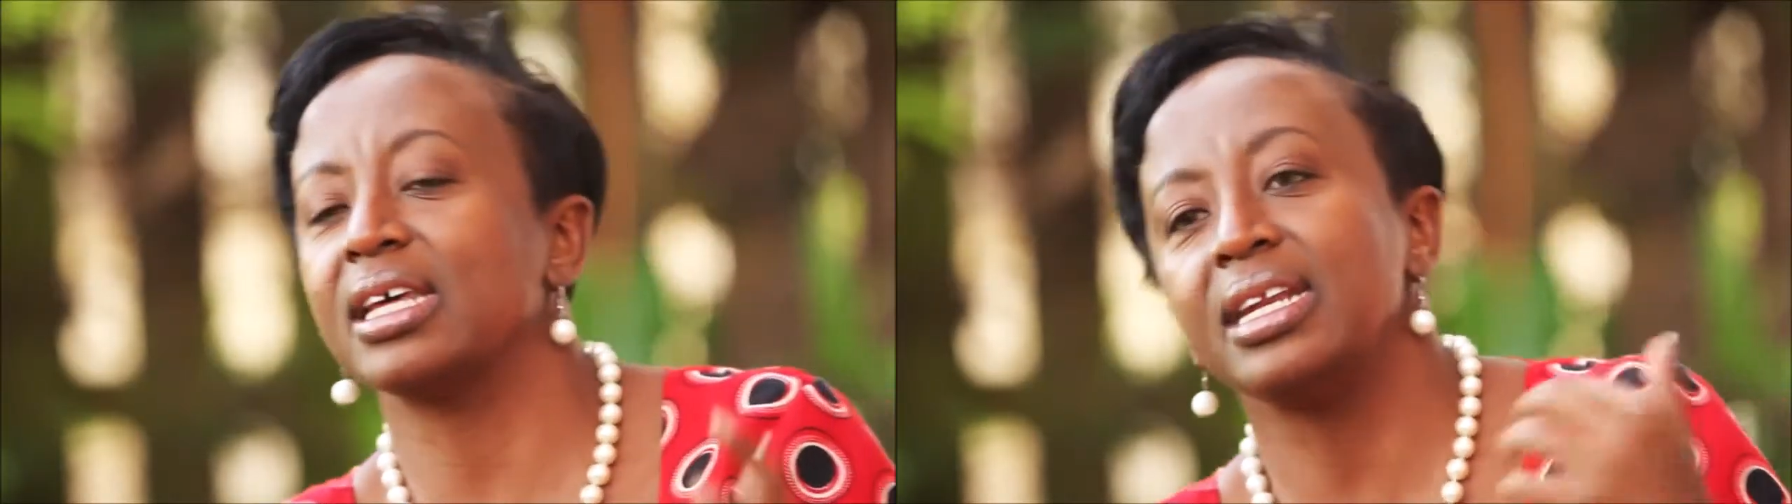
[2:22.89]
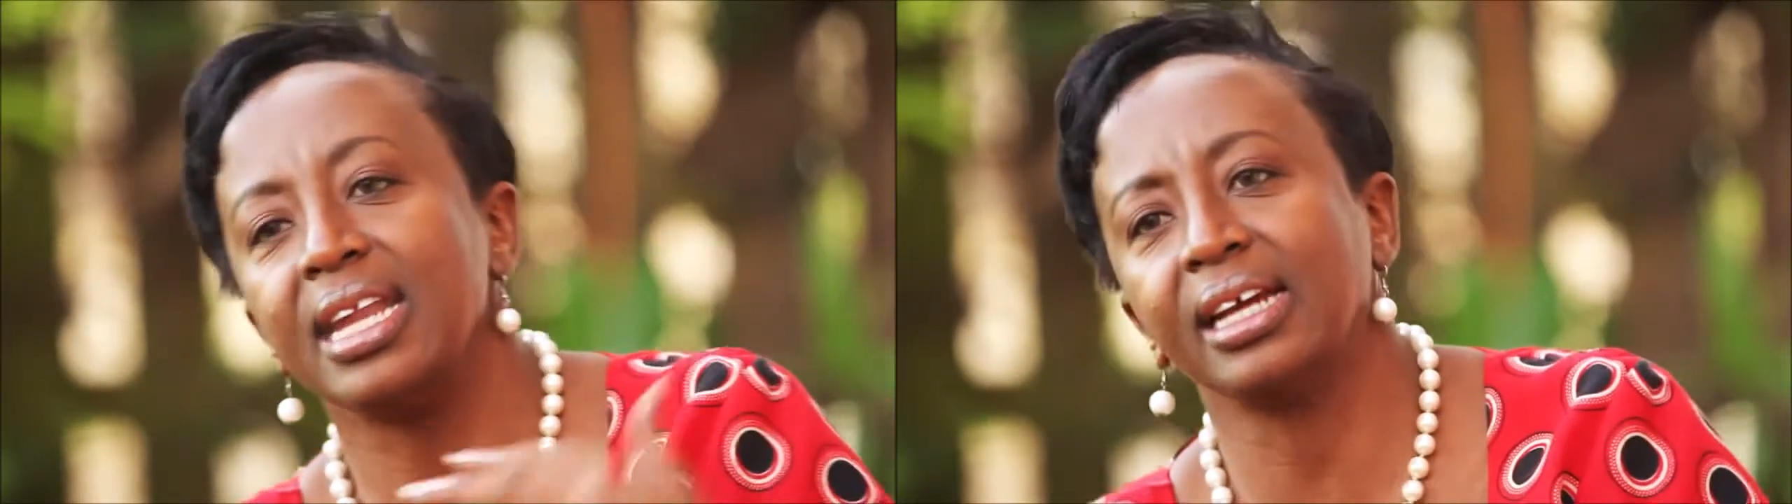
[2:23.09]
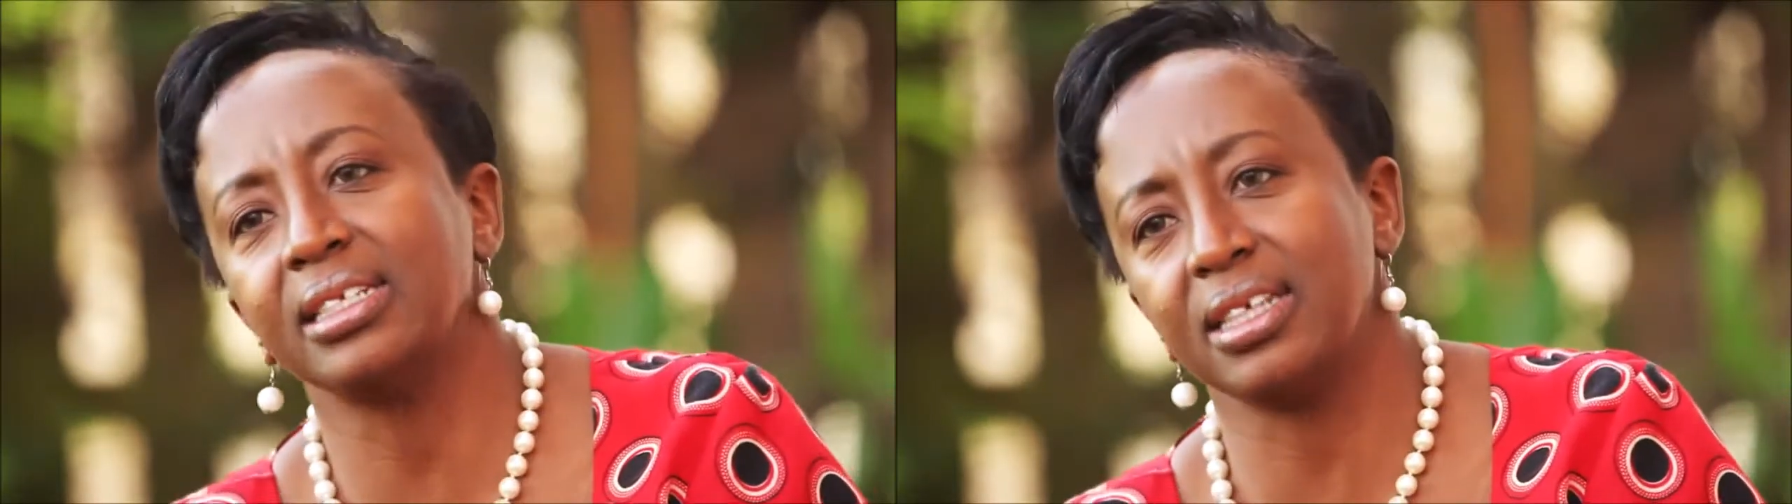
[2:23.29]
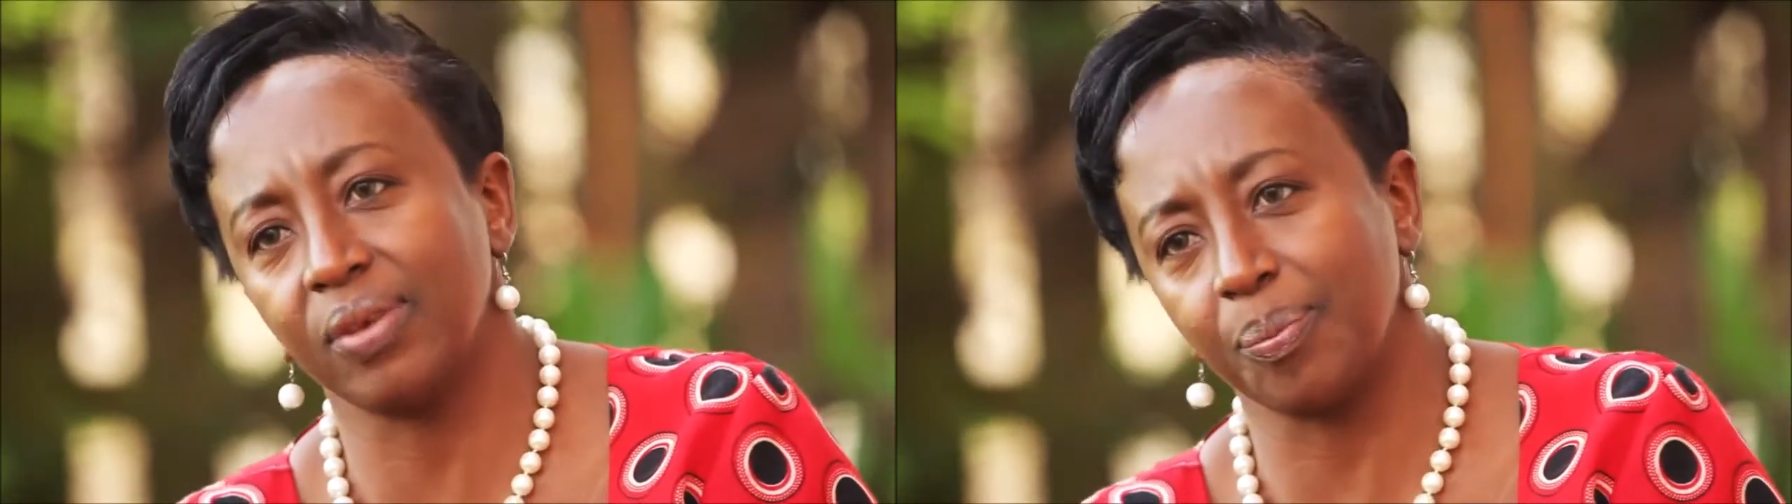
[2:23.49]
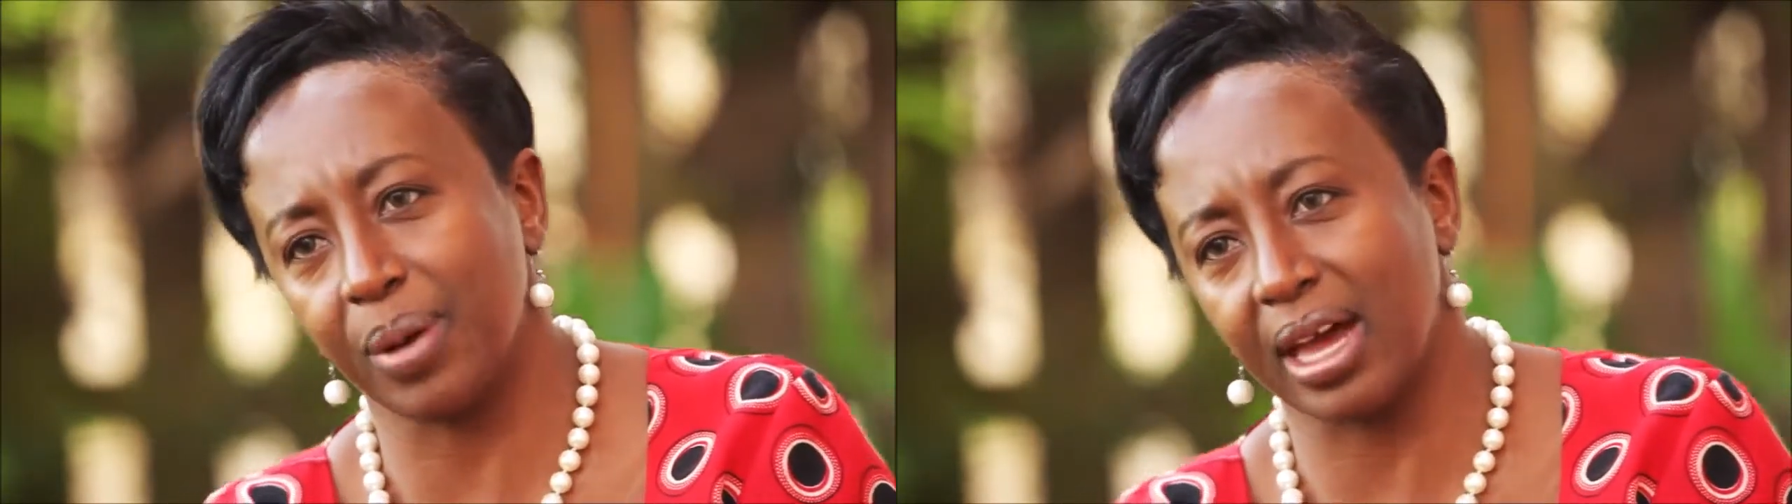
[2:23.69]
the
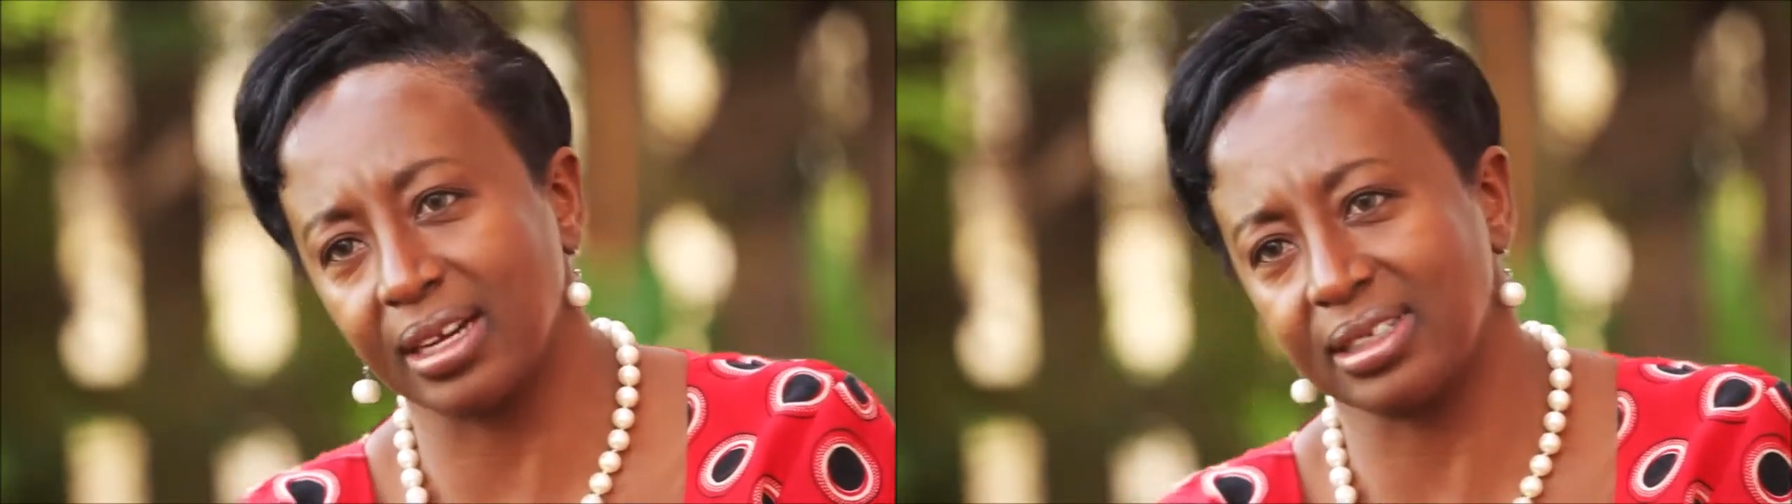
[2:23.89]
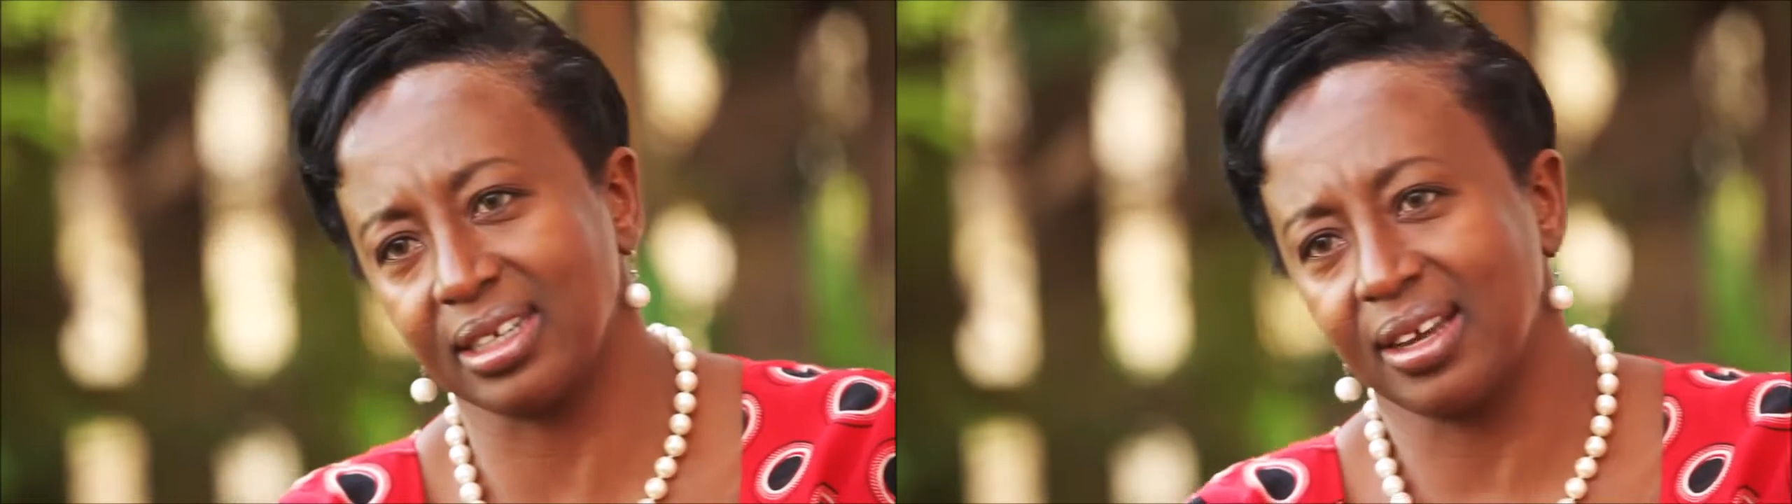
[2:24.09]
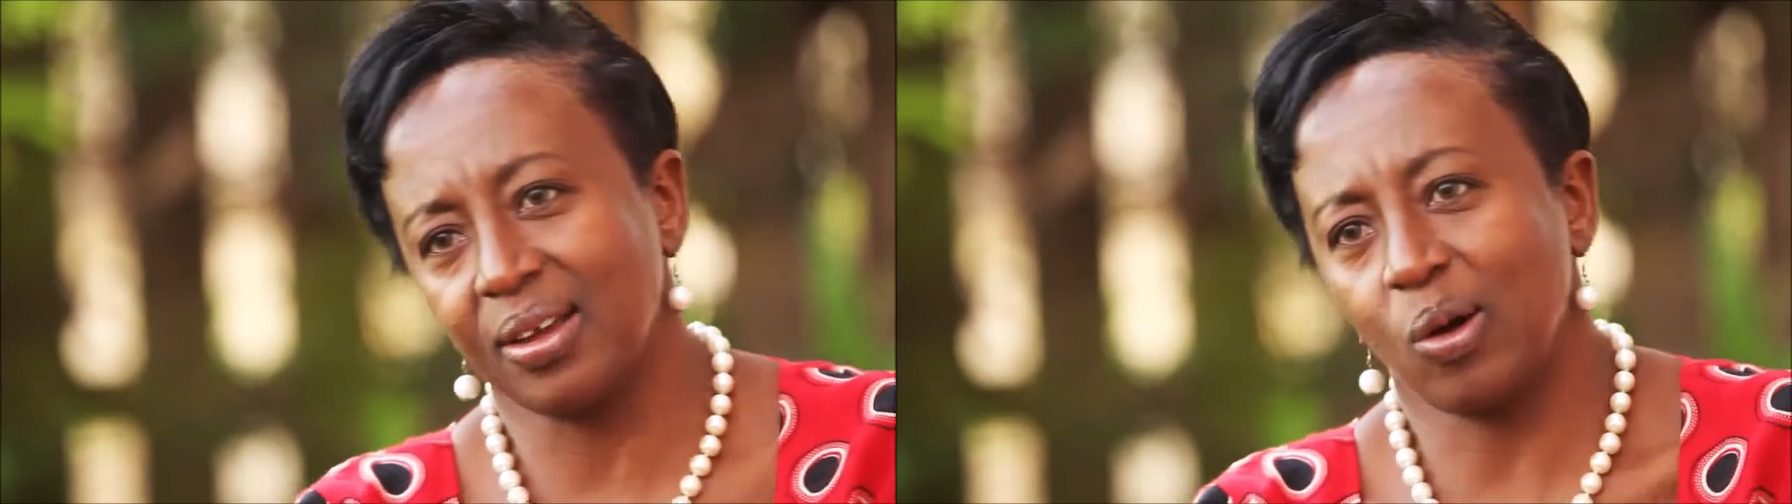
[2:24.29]
negative impact